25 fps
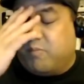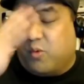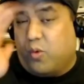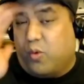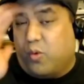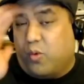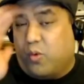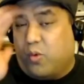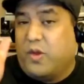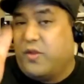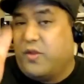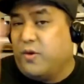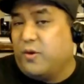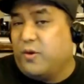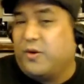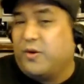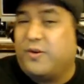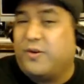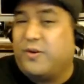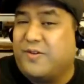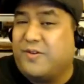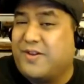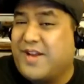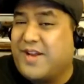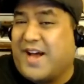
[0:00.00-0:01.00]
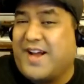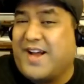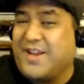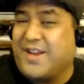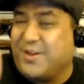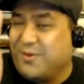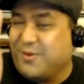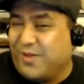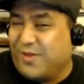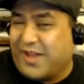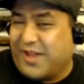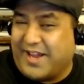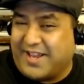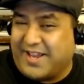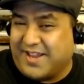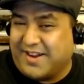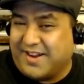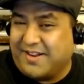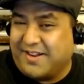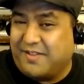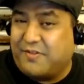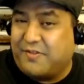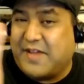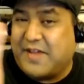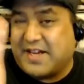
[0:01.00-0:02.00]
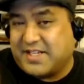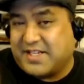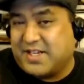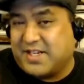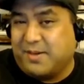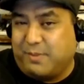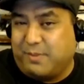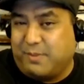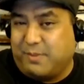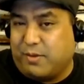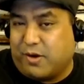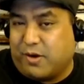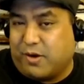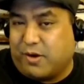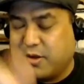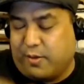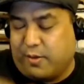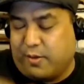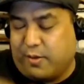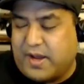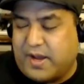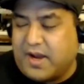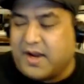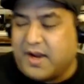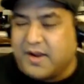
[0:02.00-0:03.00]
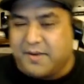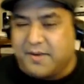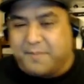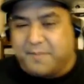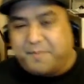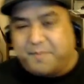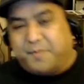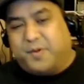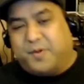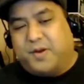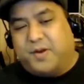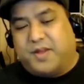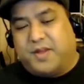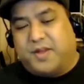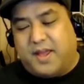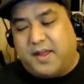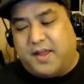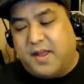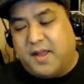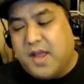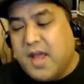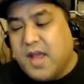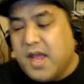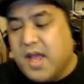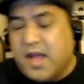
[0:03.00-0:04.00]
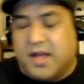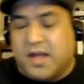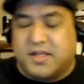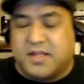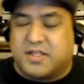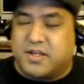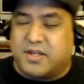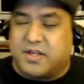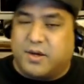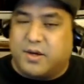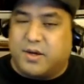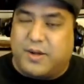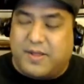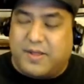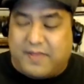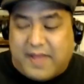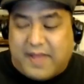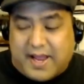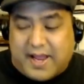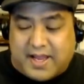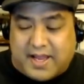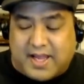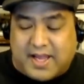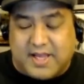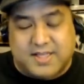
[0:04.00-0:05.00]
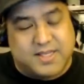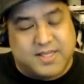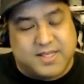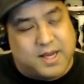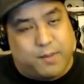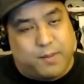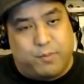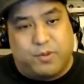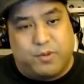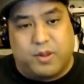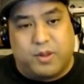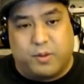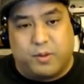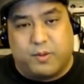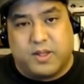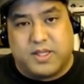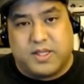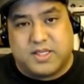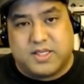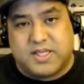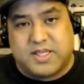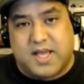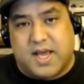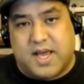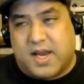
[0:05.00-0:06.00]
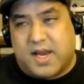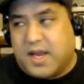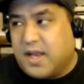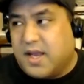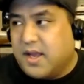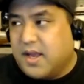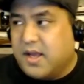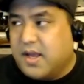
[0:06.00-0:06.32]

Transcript: Whether or not you like it, that's going to be part of their bag. Okay. So in that case, I'm really, really sad.